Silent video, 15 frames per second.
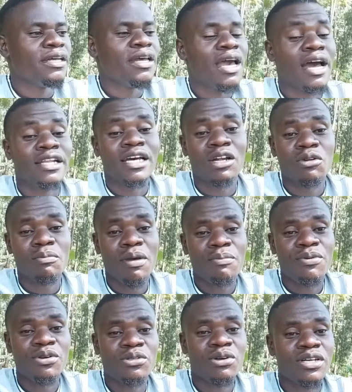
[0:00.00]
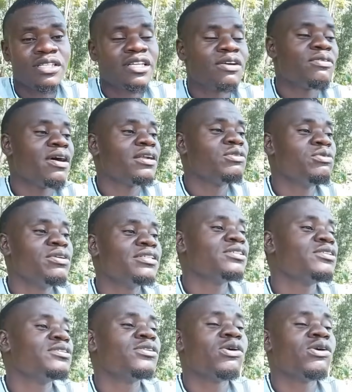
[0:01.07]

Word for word: And Hello Baby, you know, is the one who is